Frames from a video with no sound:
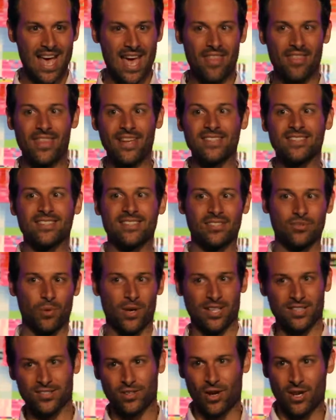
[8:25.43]
And this is
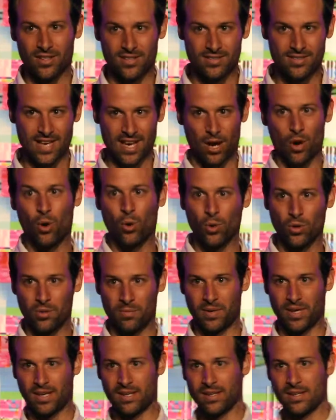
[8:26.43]
when it started to take hold
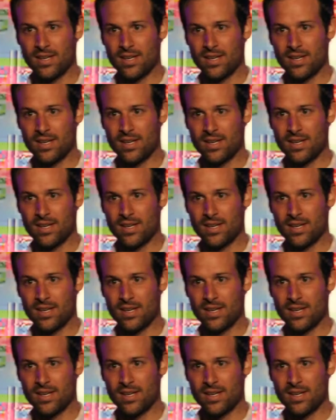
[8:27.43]
of me.